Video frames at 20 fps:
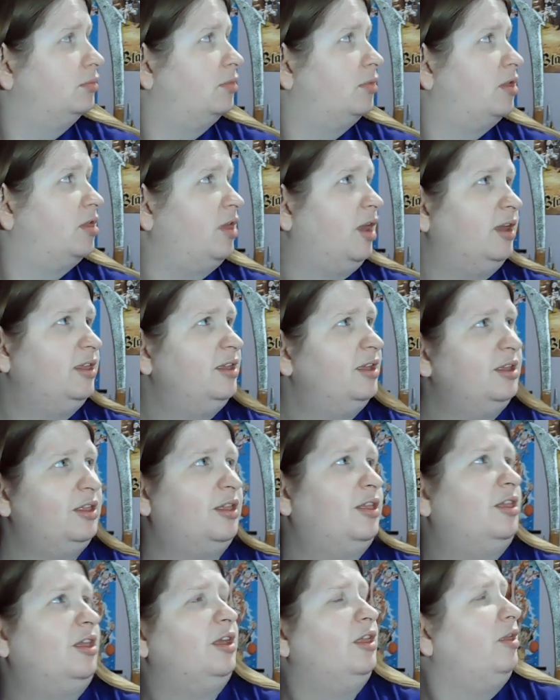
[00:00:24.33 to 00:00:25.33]
I think it's a
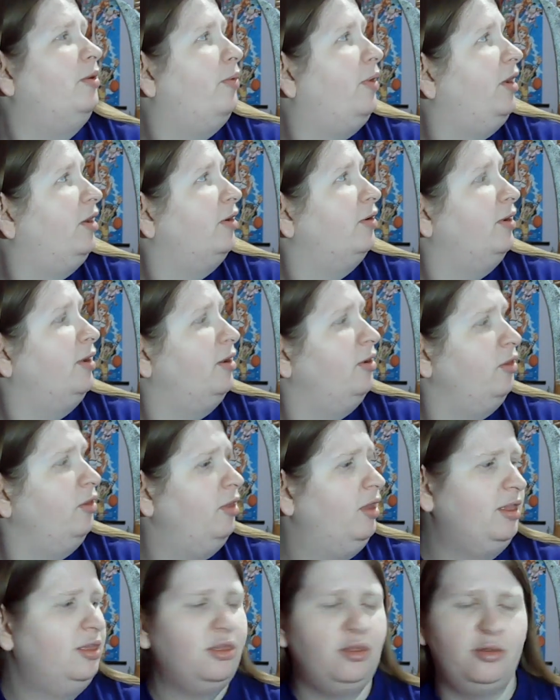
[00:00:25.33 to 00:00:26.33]
slightly wider angle
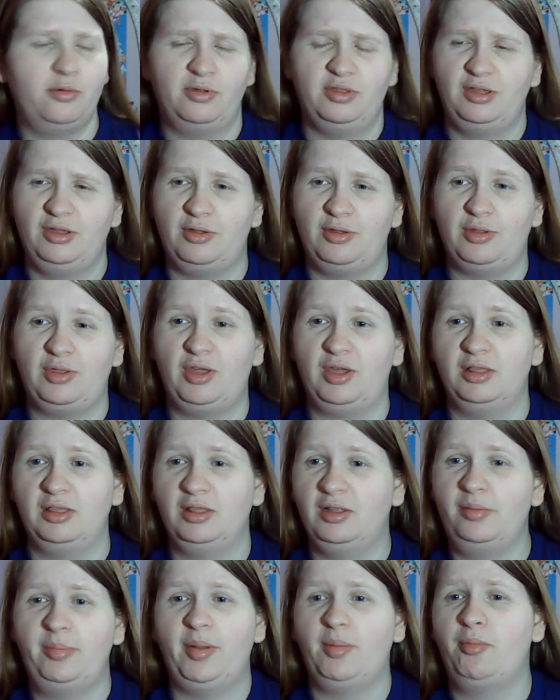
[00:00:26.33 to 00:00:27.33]
lens, so I think you see a
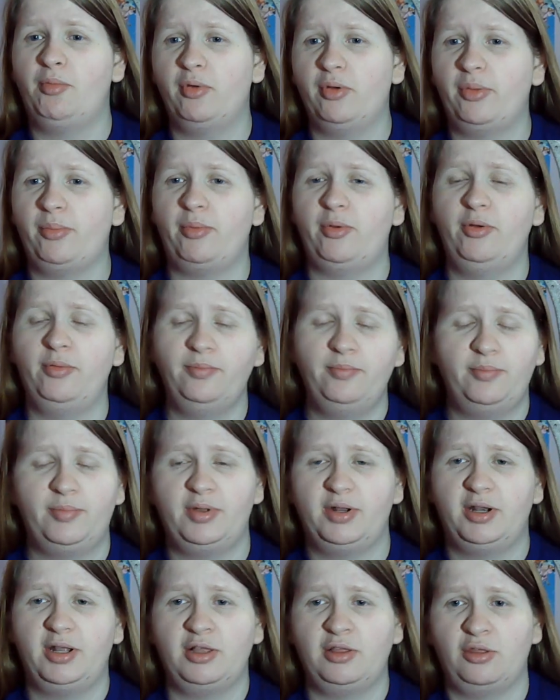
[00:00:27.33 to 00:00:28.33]
little bit more of the room,
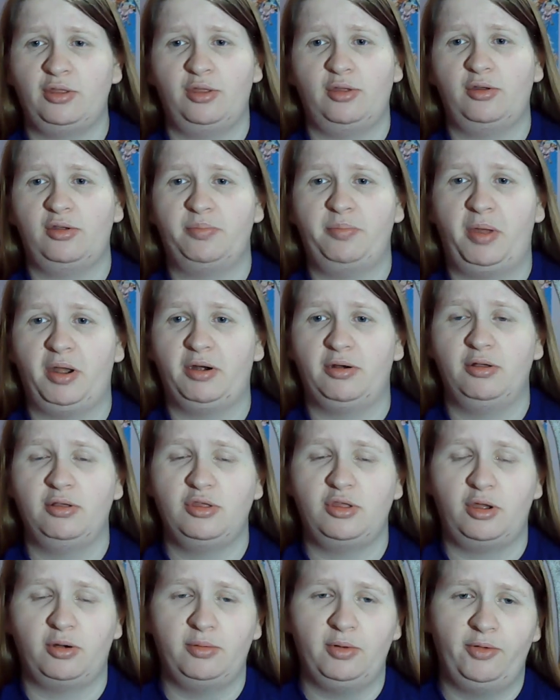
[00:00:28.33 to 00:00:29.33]
but it just looks better in
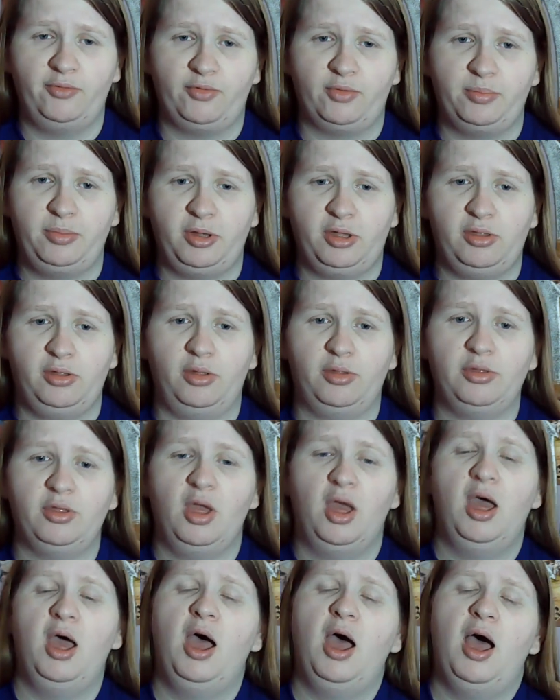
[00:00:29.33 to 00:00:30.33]
general for pixels.
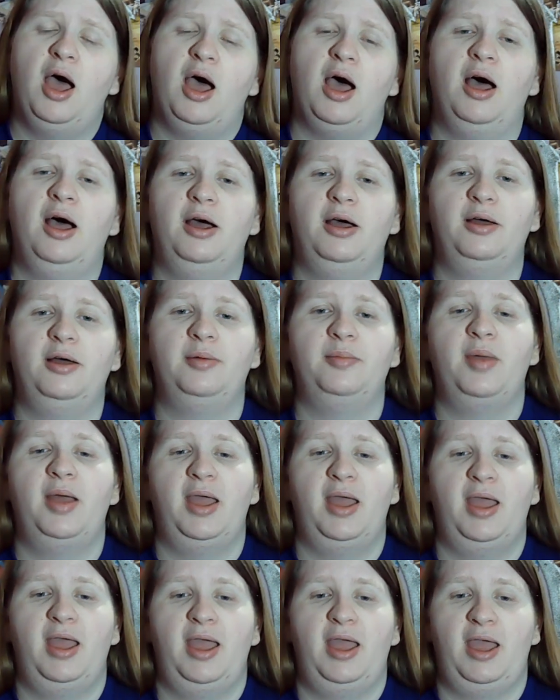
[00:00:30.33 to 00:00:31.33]

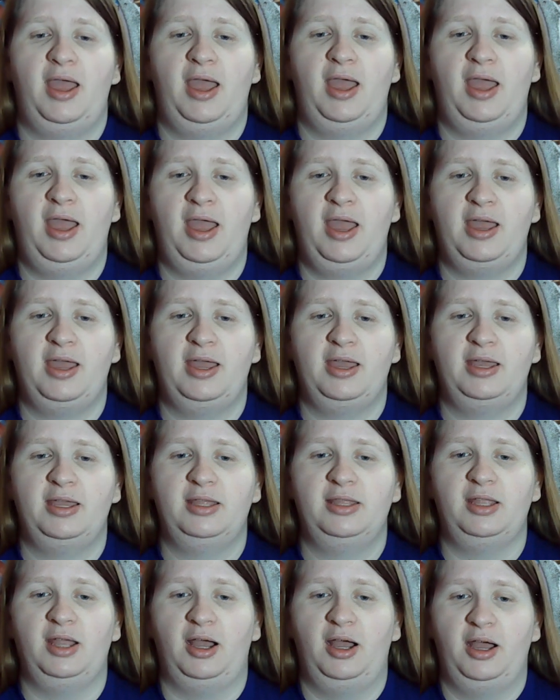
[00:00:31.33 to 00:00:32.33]

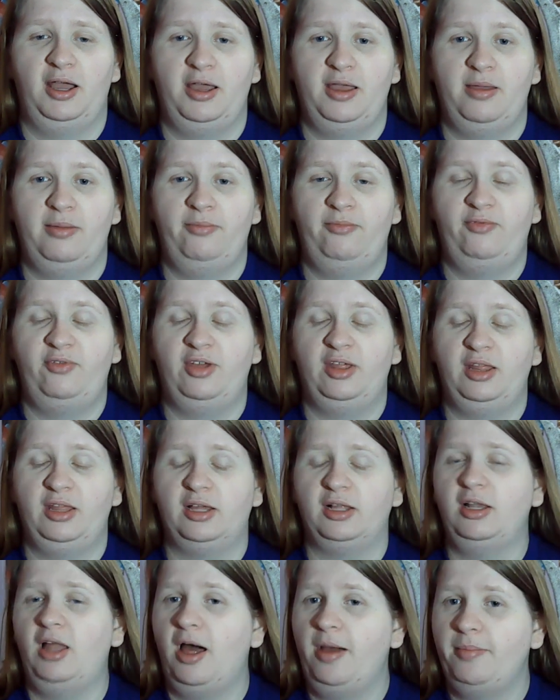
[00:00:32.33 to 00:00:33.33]
And I am feeling
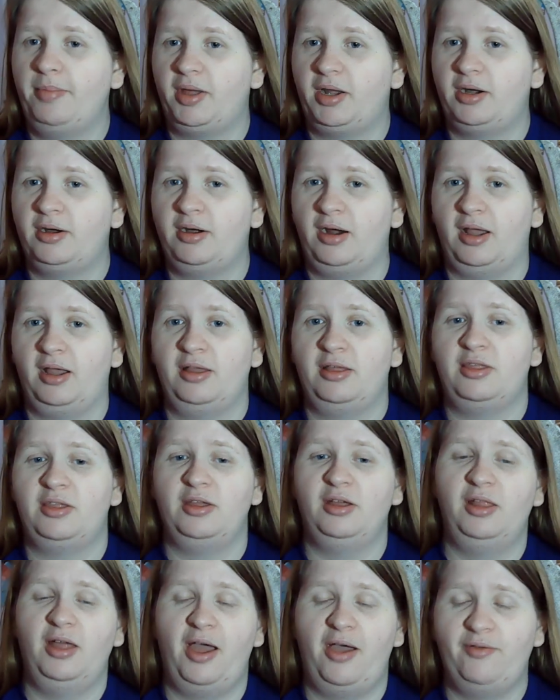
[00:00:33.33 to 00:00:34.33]
a lot better. I
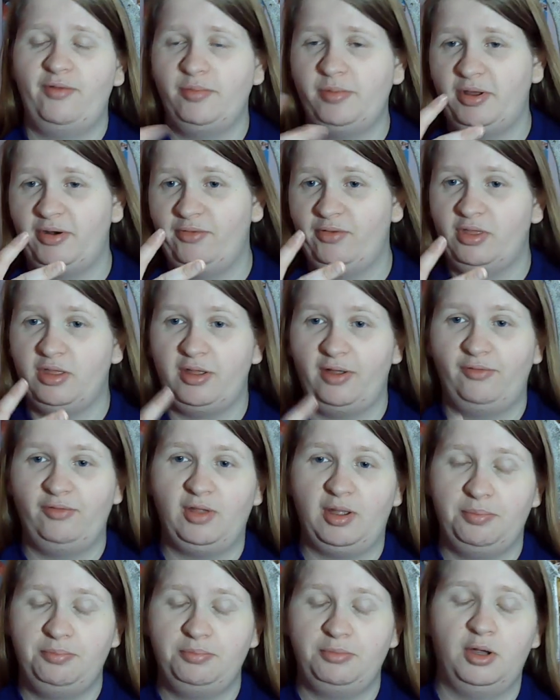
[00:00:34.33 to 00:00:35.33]
still have a bit of a stuffed
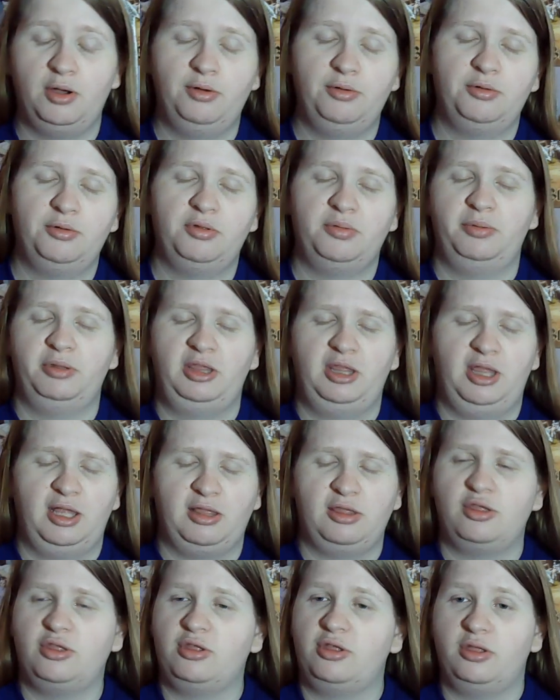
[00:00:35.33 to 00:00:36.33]
up nose, but
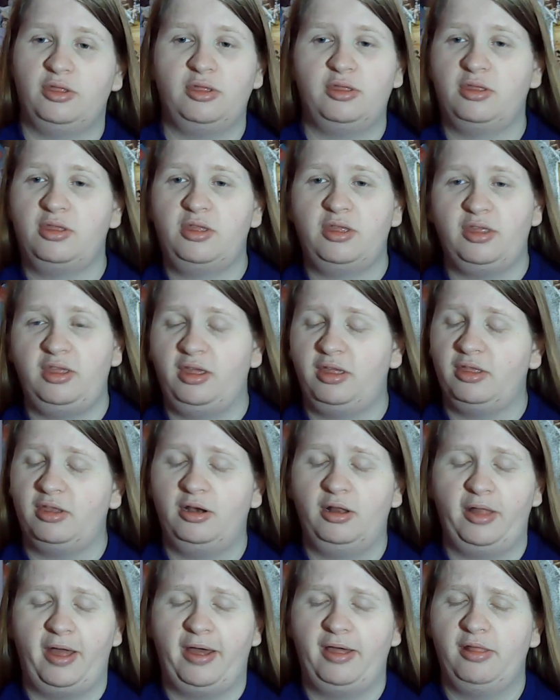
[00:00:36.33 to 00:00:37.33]
that's just
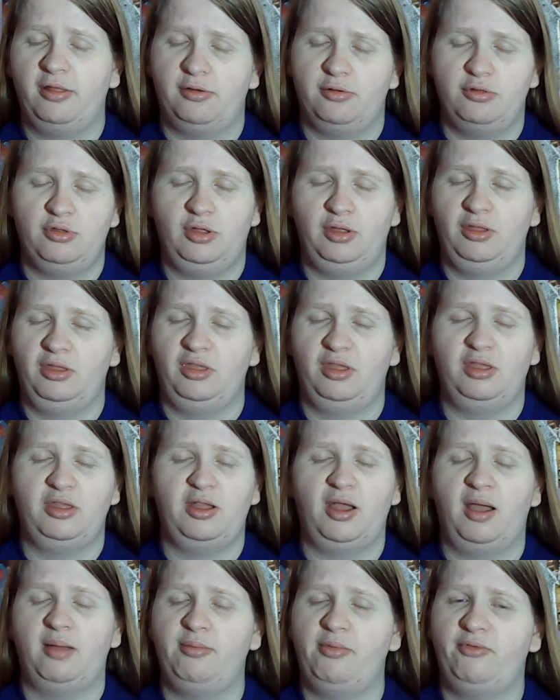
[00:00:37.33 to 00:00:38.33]
seasonal allergies this
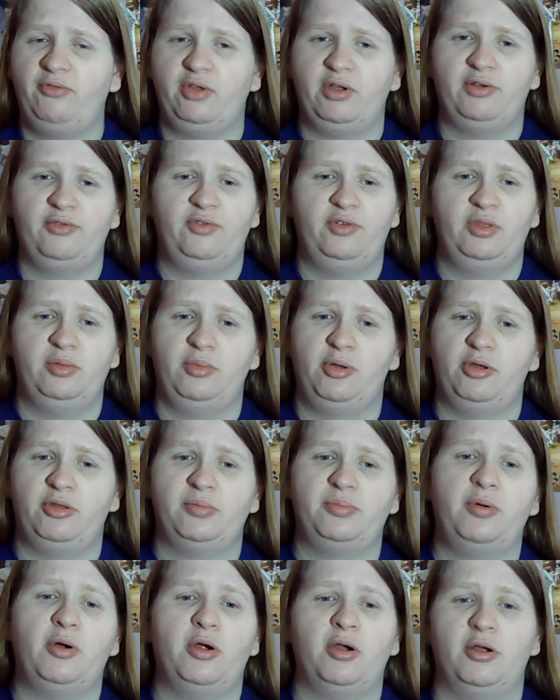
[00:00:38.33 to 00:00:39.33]
time of year for the
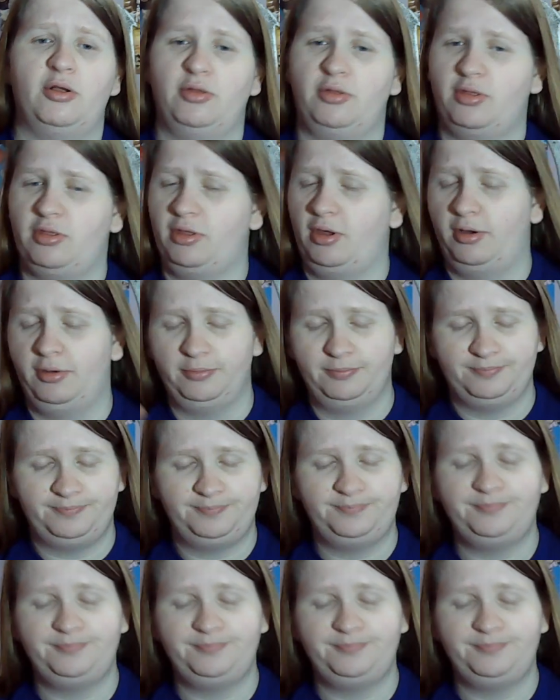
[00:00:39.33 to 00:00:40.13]
most part, so